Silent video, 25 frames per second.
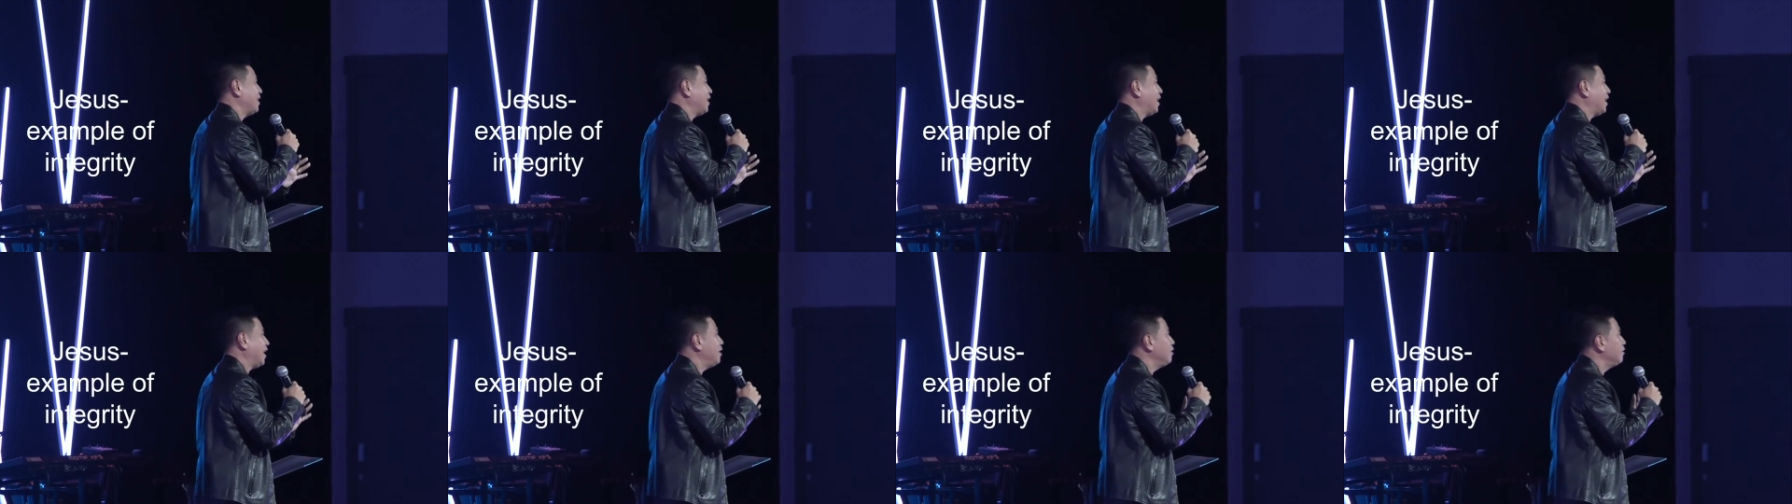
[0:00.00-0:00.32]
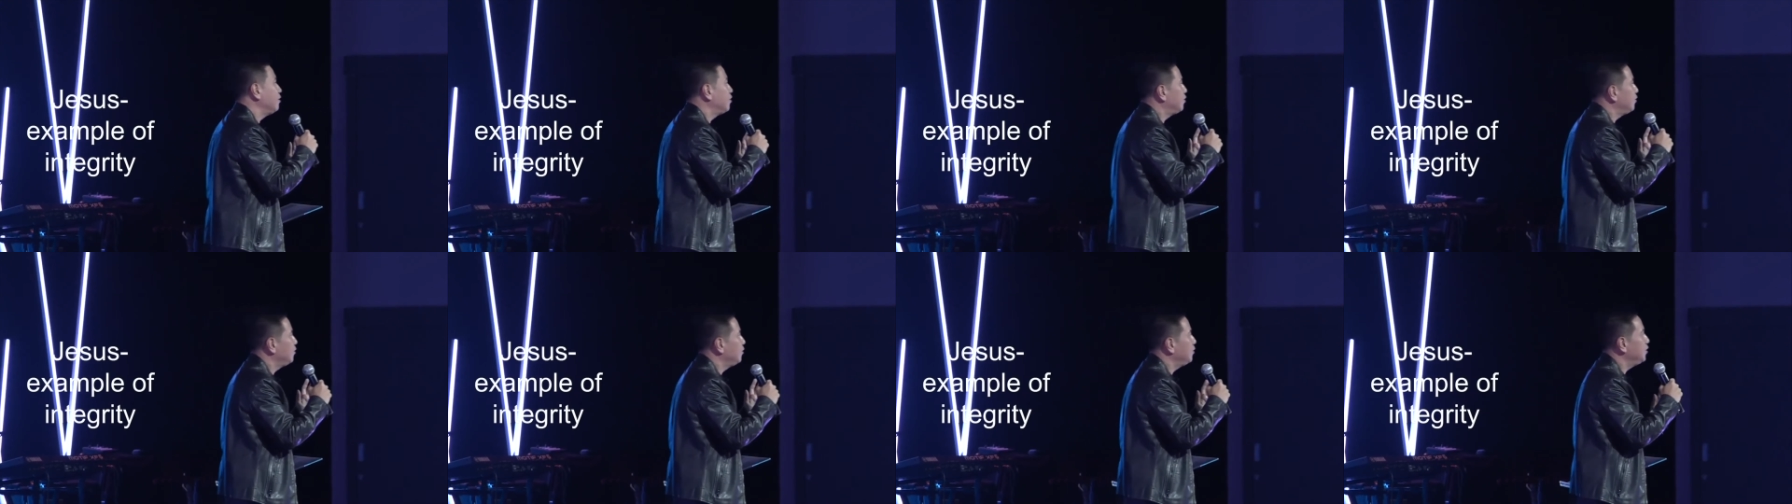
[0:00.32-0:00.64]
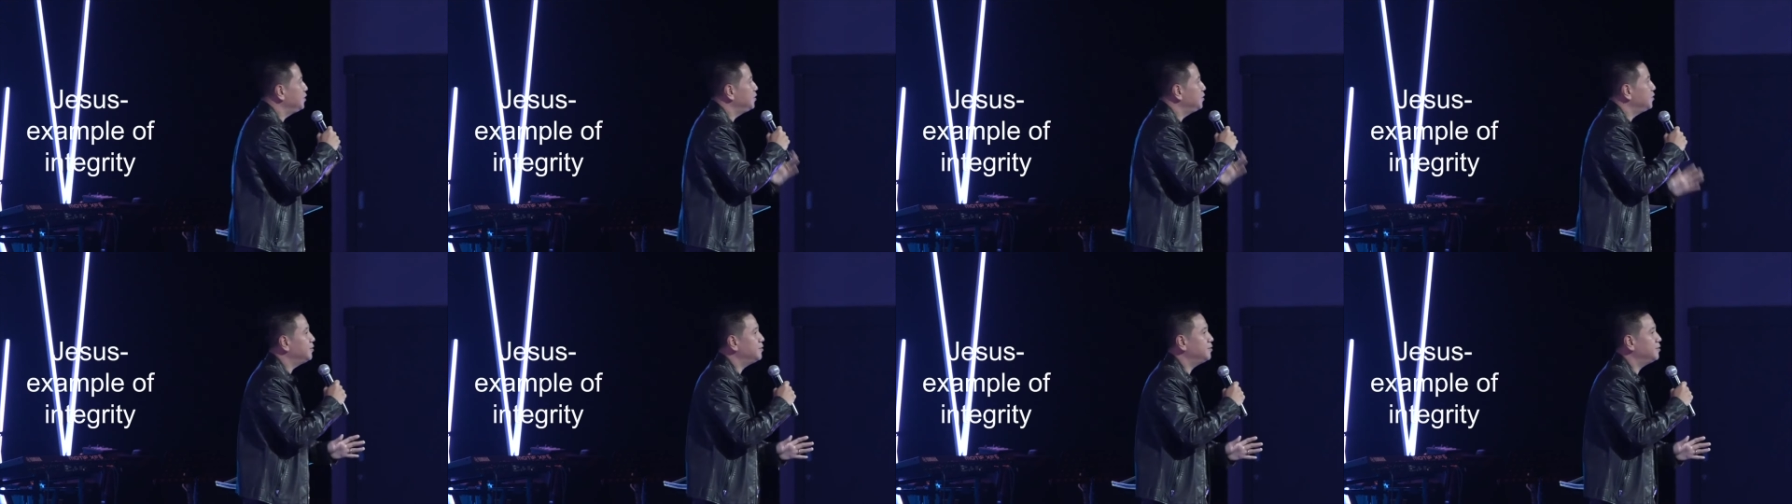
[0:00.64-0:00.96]
and through
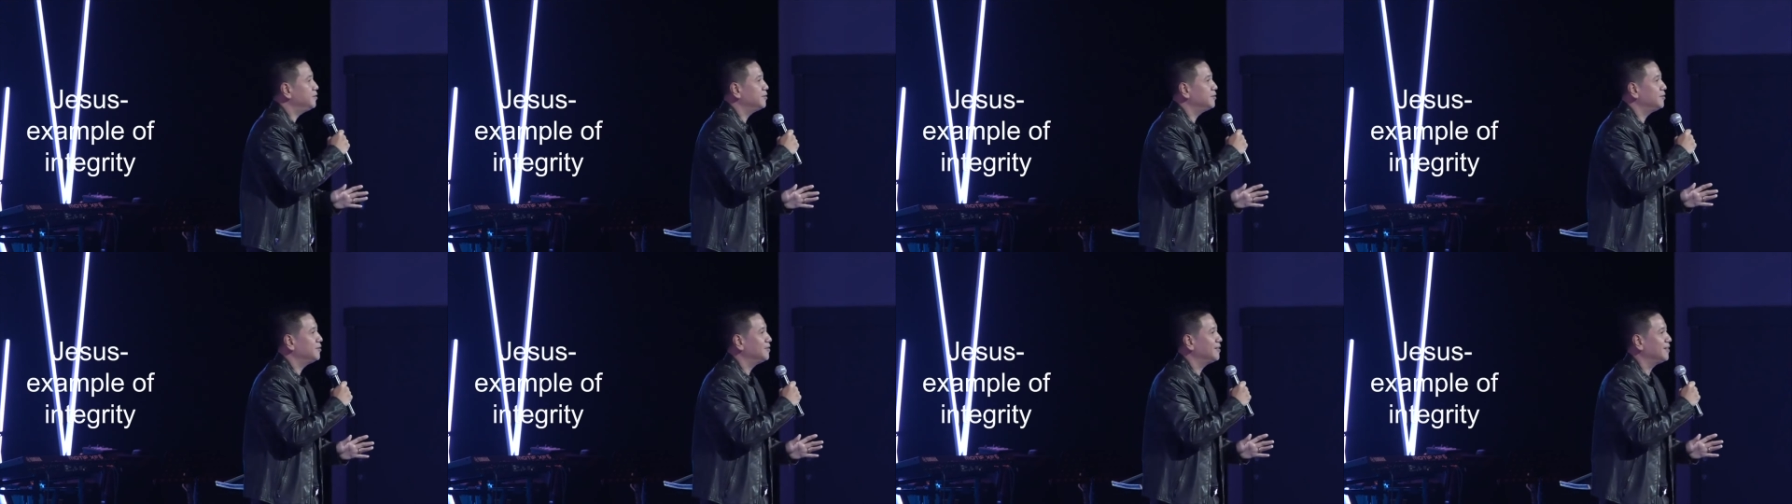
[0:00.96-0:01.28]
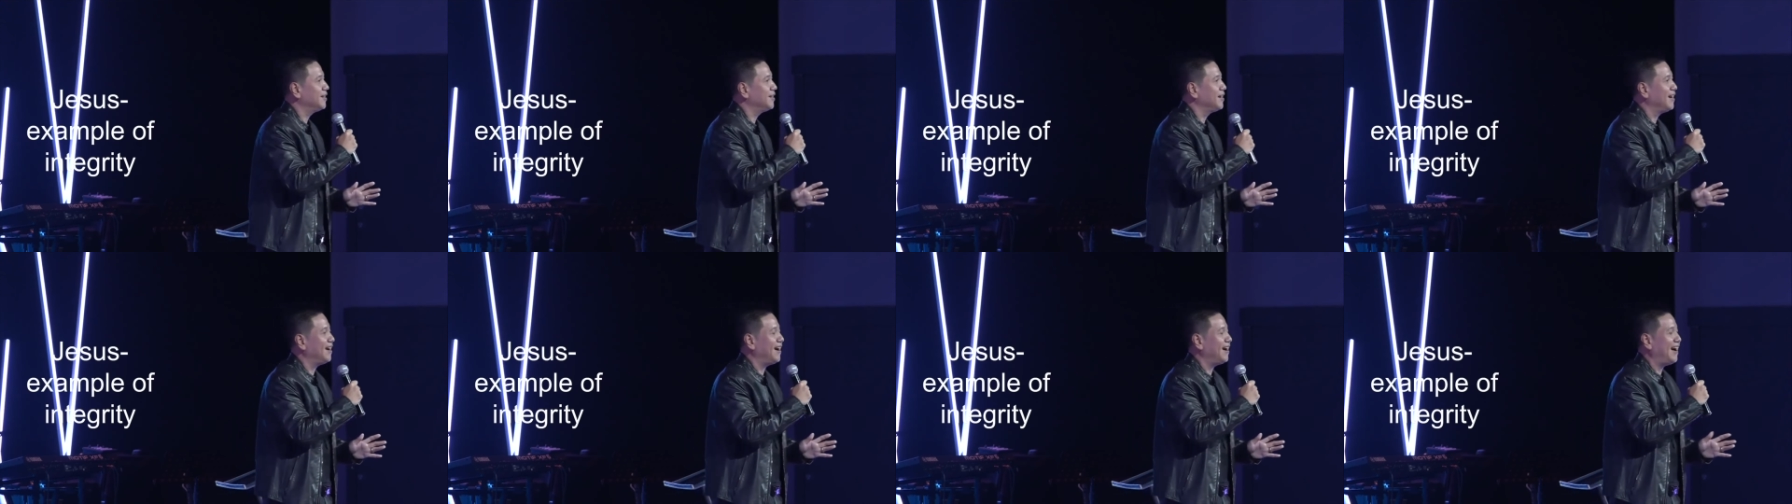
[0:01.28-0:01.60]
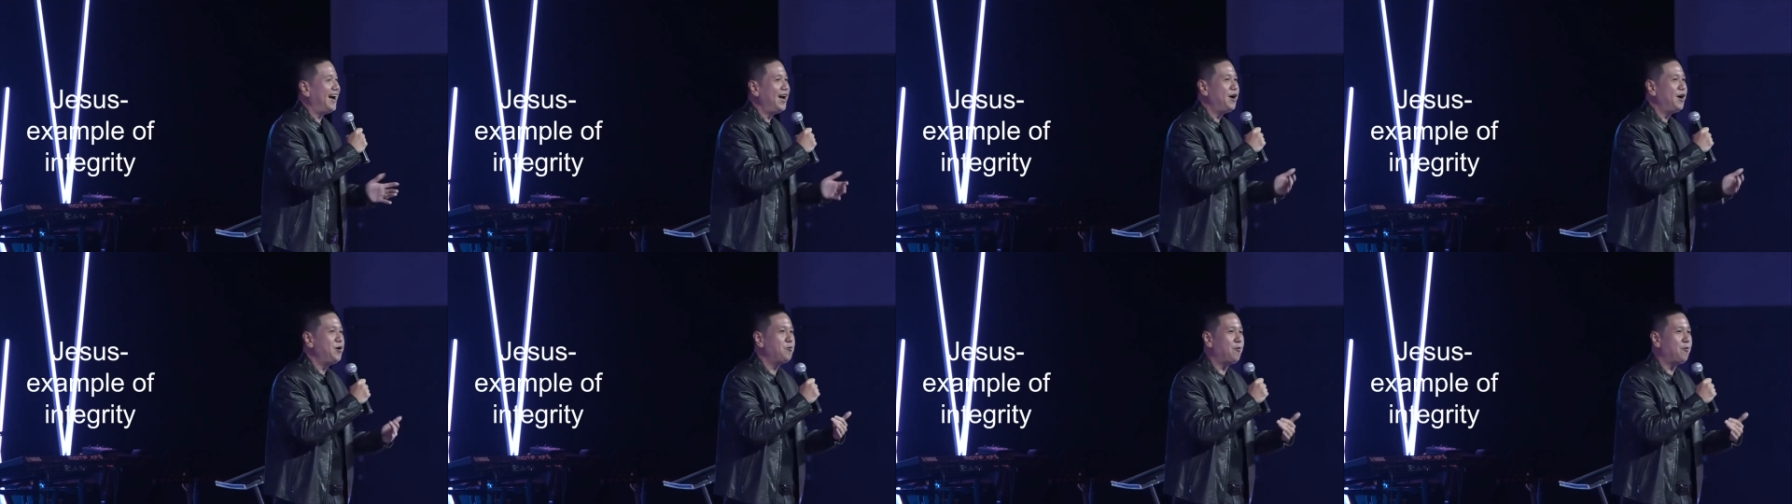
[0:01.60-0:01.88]
you. I